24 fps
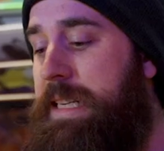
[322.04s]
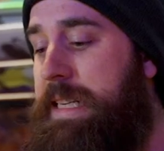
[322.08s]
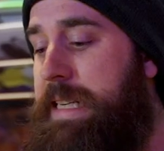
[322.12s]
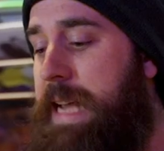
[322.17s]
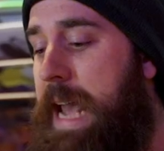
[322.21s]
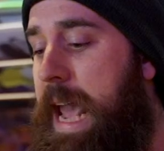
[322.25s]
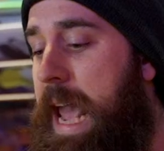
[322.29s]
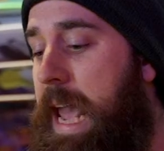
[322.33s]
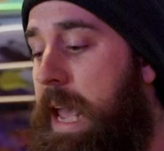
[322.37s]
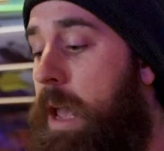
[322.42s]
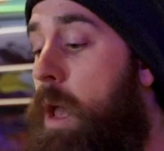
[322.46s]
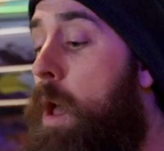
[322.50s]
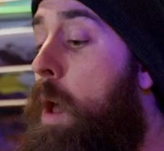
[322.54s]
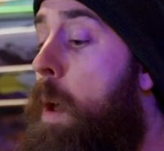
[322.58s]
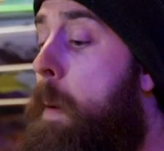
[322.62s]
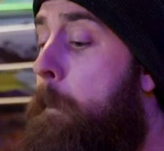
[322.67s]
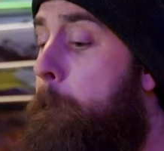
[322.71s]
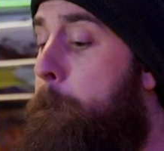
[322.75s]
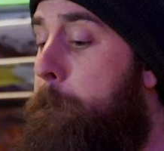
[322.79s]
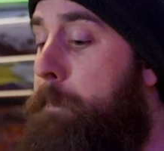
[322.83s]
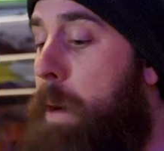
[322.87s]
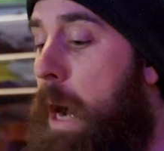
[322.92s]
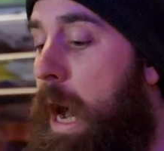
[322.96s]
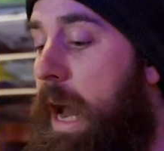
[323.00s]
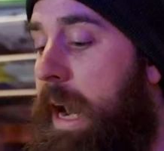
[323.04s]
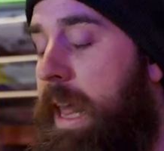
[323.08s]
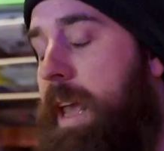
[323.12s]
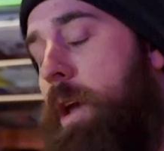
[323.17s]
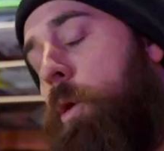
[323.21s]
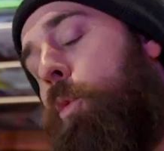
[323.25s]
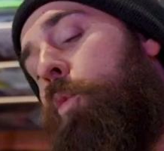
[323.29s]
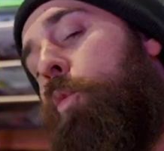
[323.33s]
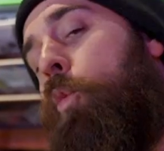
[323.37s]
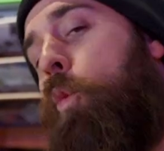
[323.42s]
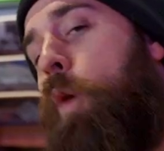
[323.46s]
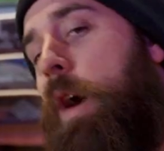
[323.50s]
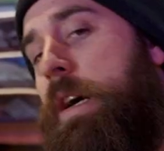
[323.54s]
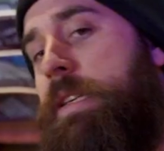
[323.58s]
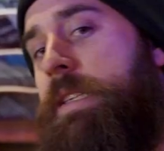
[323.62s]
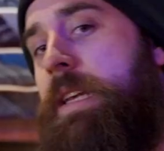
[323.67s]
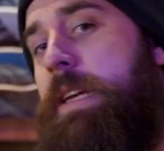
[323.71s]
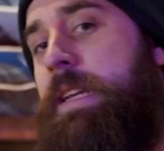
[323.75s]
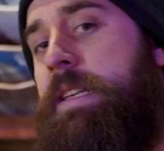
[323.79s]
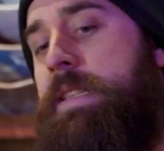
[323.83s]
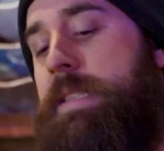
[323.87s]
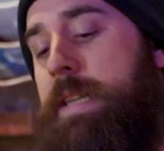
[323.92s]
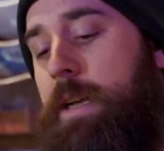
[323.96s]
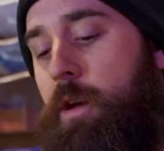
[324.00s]
today. But it
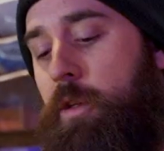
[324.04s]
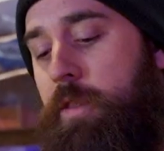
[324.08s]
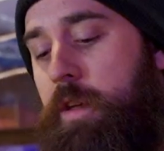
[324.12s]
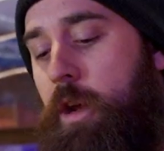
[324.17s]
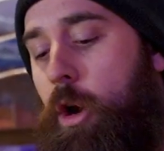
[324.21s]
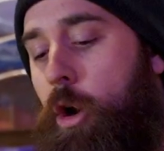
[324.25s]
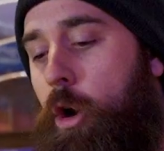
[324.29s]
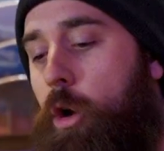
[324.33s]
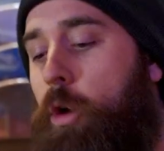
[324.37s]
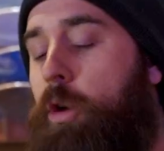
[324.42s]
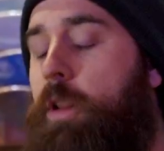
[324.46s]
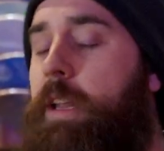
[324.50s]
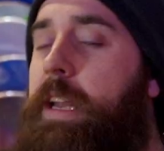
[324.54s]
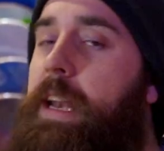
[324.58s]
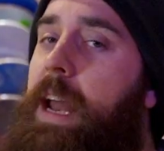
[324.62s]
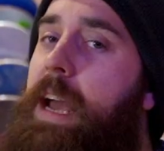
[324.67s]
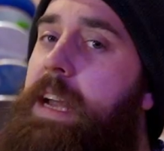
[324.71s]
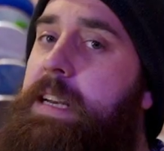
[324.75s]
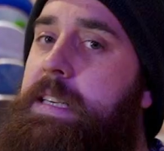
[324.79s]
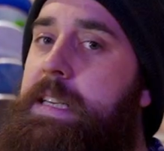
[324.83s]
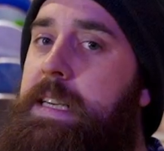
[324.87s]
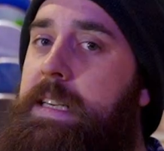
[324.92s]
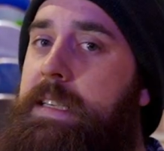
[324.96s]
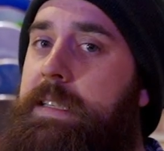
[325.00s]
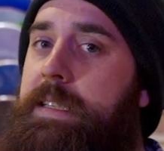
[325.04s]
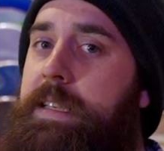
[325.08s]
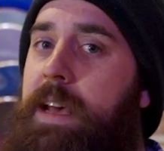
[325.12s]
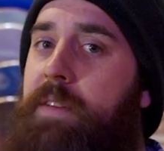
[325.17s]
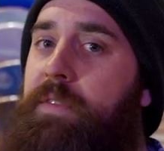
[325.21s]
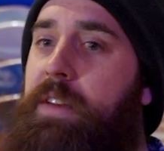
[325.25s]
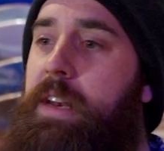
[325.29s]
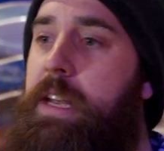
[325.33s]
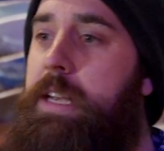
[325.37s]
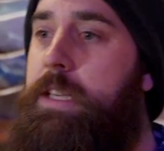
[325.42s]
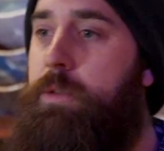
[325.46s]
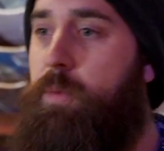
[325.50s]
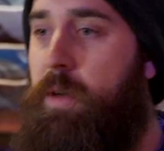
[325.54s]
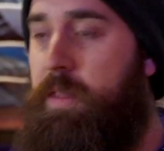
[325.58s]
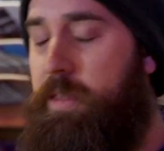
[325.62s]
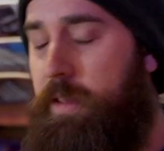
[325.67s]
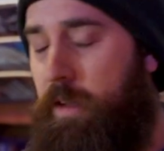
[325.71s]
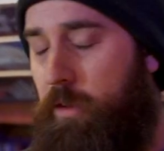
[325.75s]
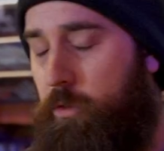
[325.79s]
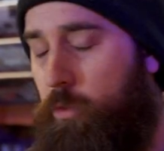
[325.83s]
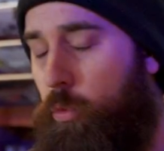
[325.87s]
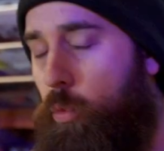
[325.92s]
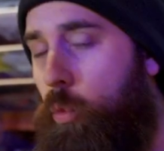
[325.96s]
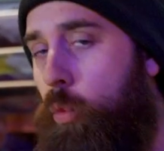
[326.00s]
wasn't until the early 1970s when
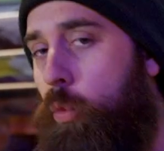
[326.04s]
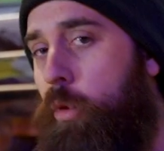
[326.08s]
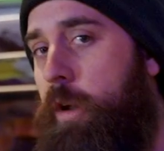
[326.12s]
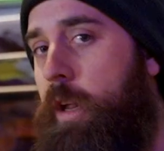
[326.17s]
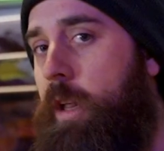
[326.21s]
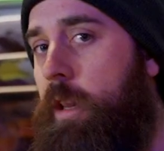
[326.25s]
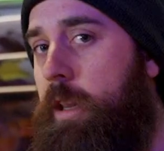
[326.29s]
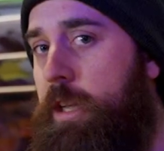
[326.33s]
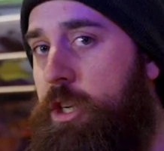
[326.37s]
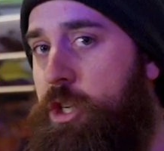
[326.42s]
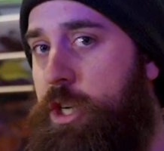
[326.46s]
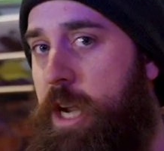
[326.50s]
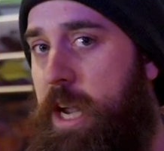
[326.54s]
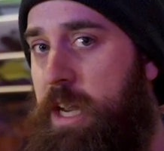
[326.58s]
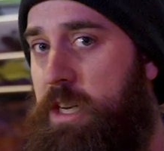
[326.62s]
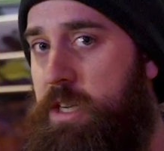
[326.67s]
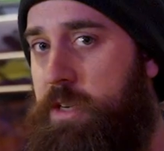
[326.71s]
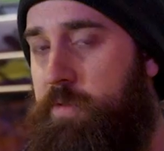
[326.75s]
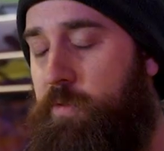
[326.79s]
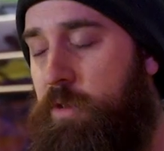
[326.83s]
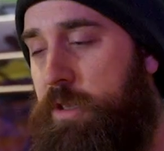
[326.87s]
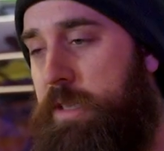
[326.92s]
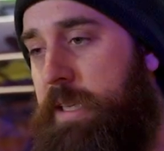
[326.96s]
things really changed for